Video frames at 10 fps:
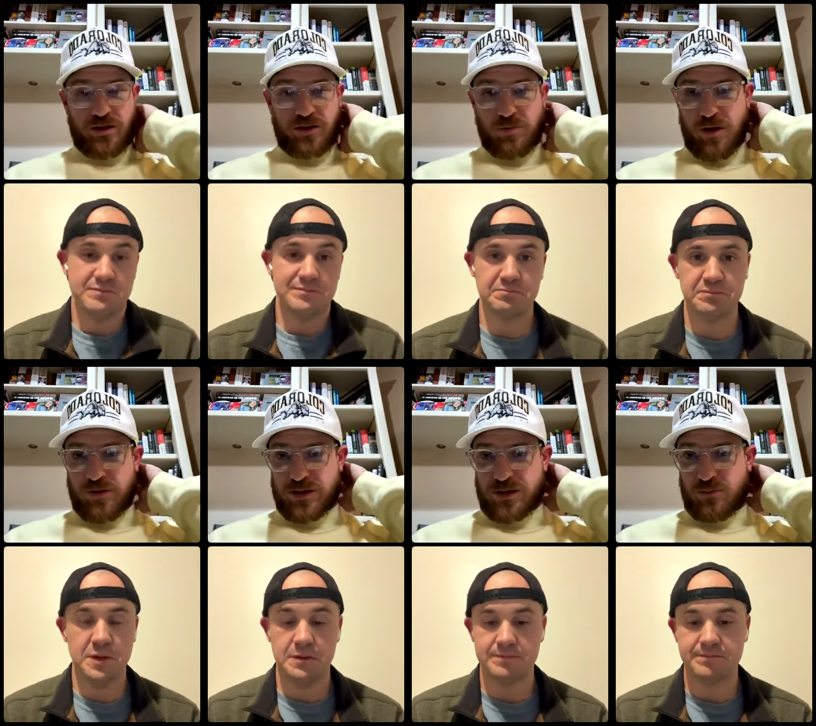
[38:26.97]
Speaker 1: yeah. clip
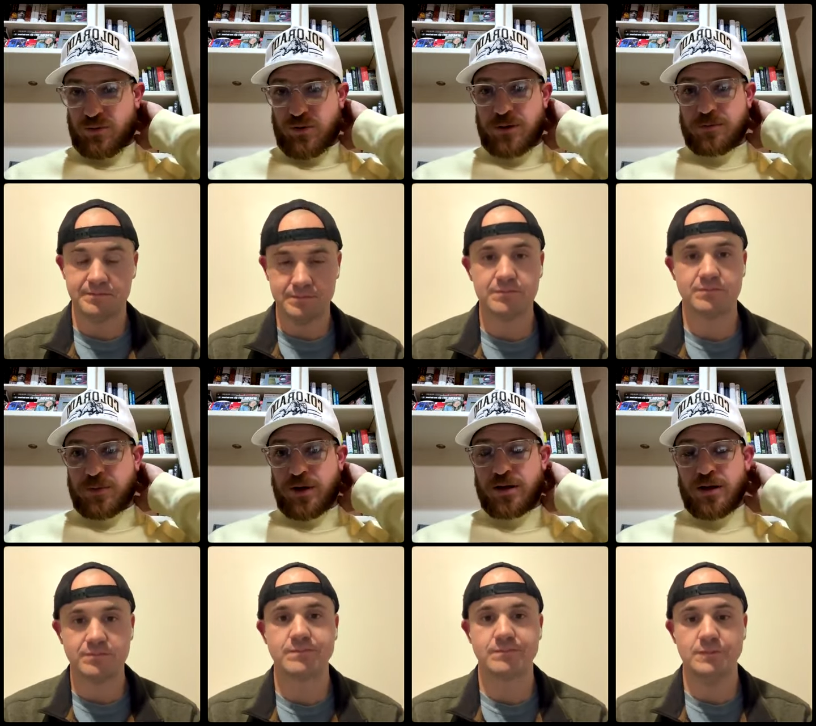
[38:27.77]
of it at some point,
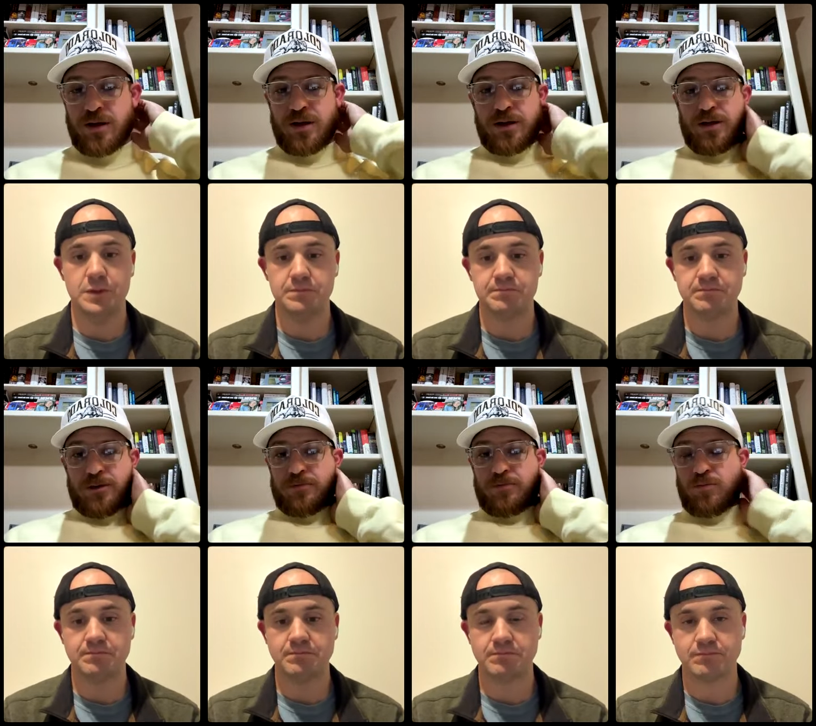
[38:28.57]
but
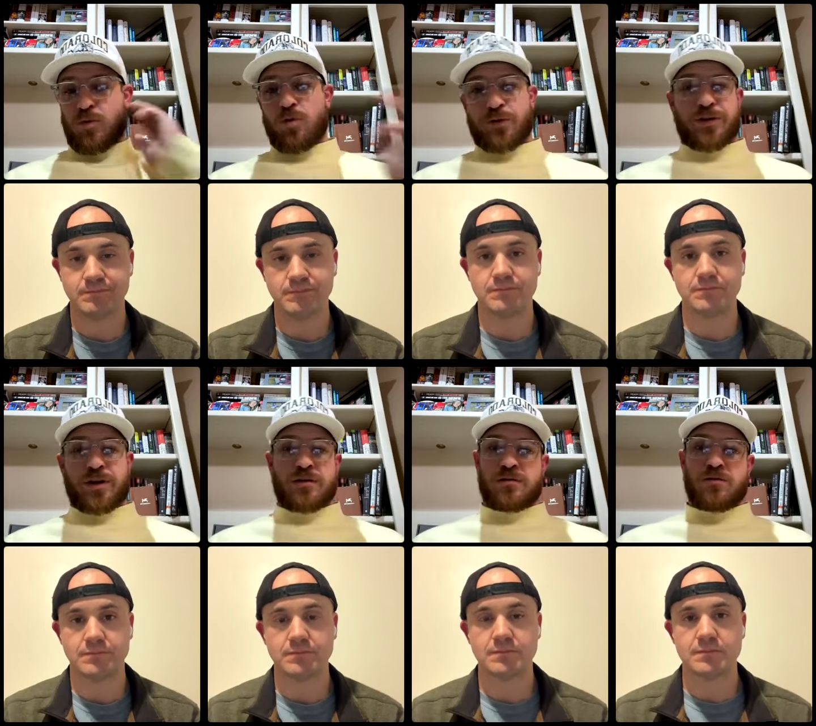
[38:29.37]
more
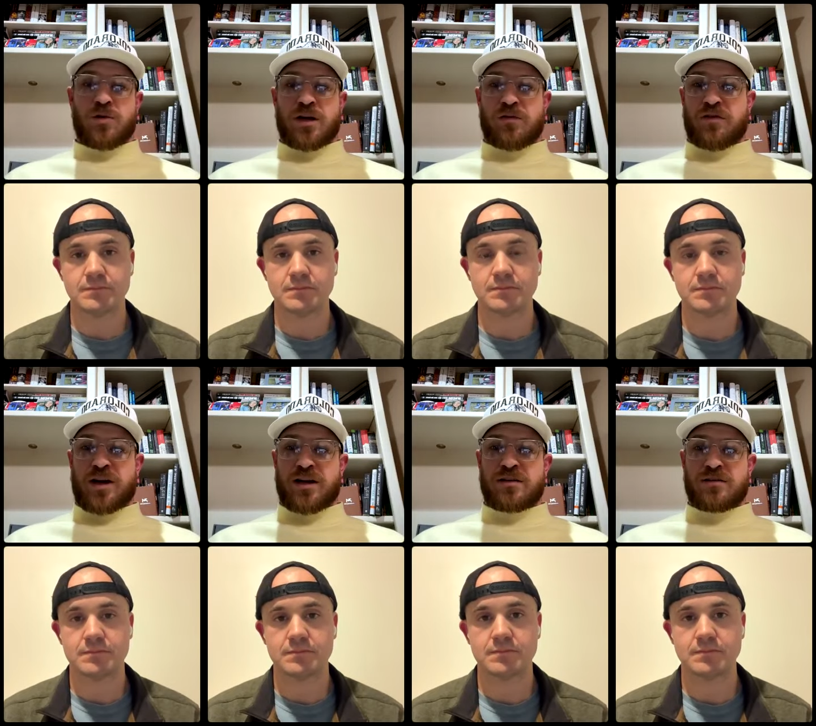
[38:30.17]
than would have if
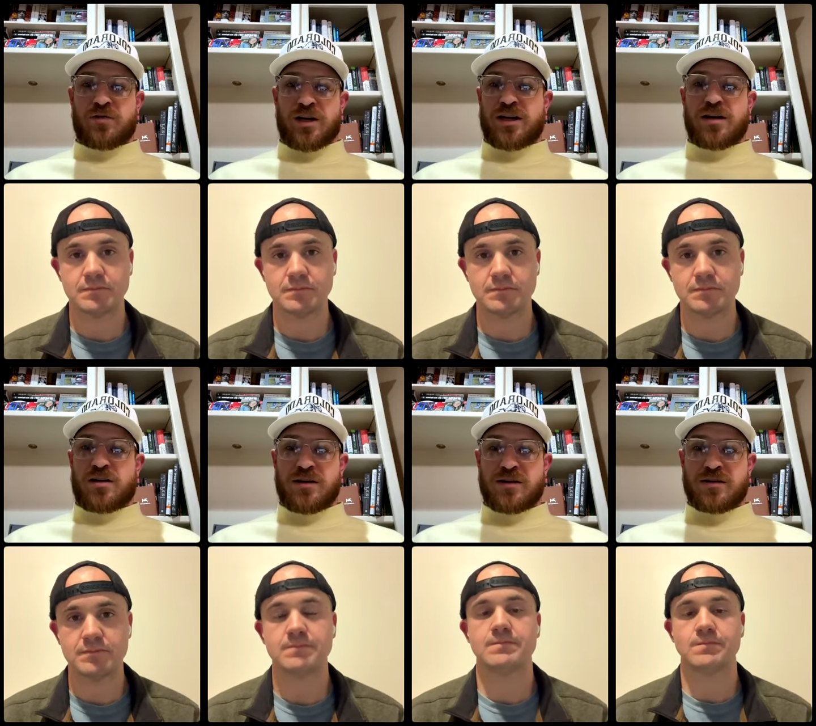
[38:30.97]
I did if we didn't get
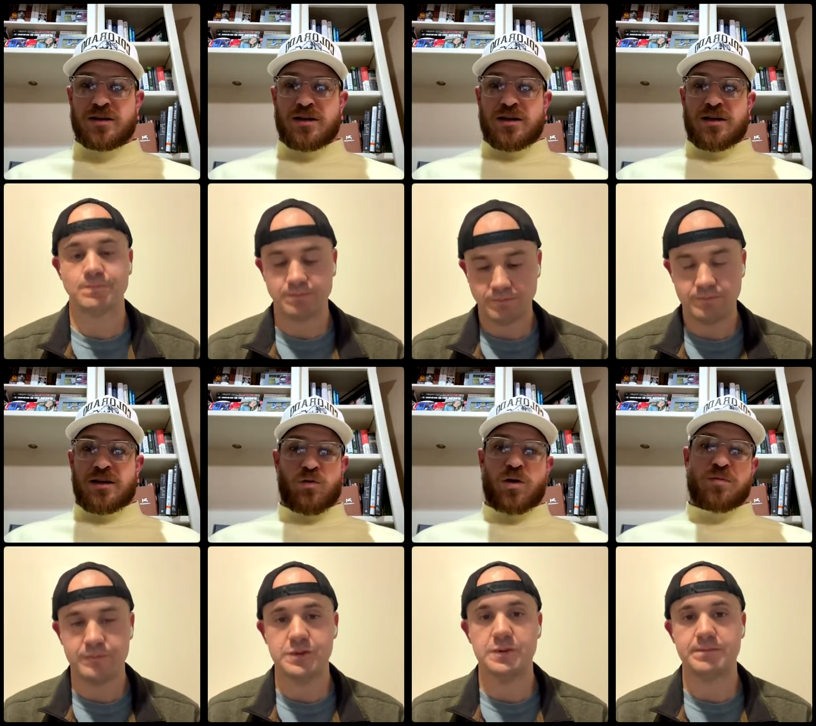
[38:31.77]
on here. Sure
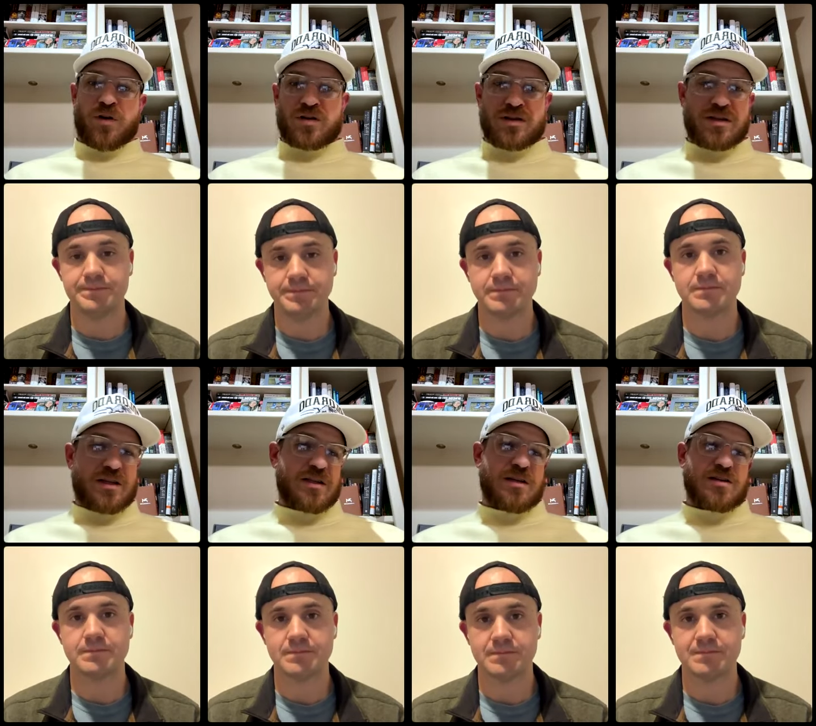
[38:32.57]
if one person
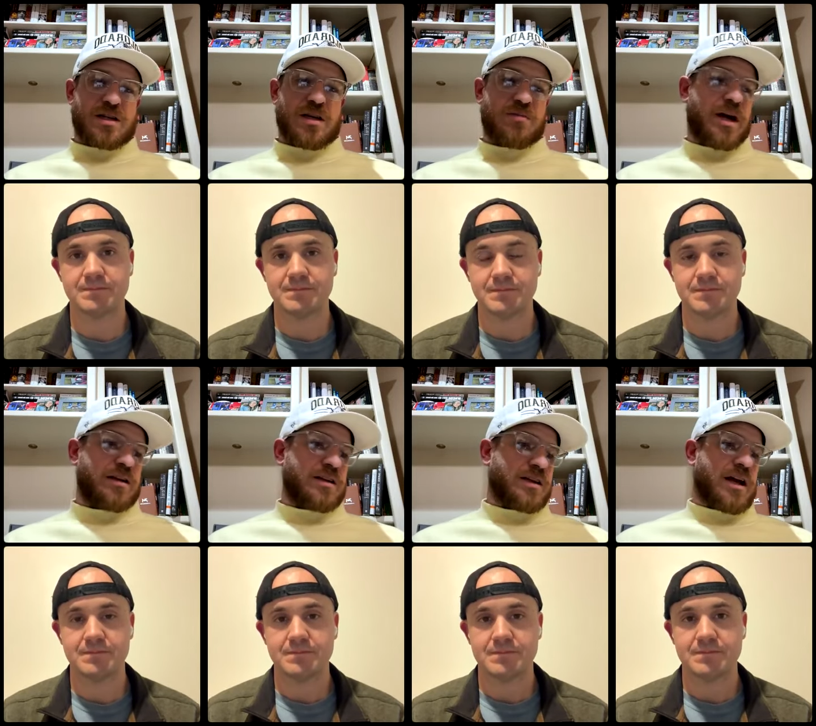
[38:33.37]
sees it and there's an
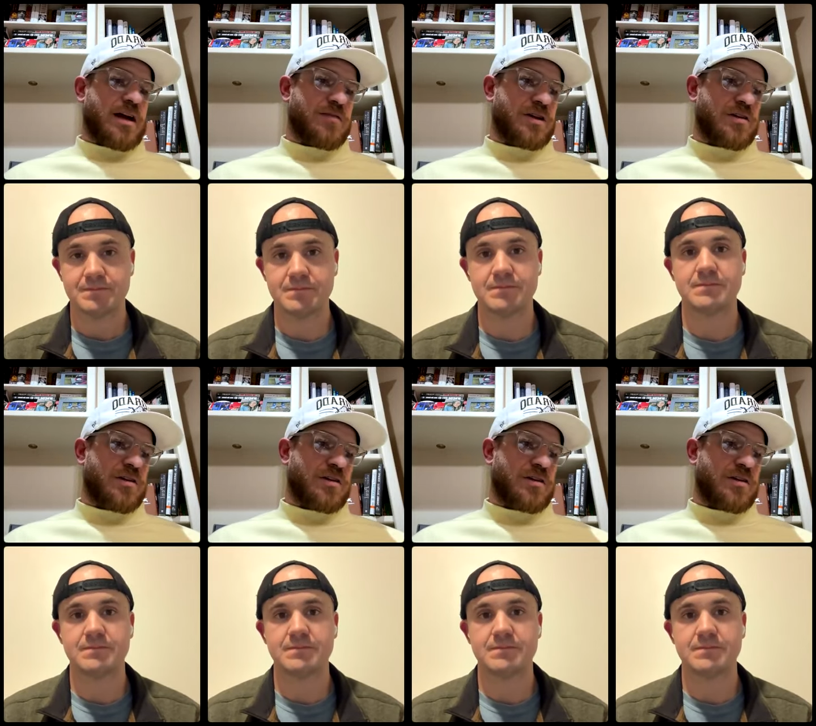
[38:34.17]
impact that they have in their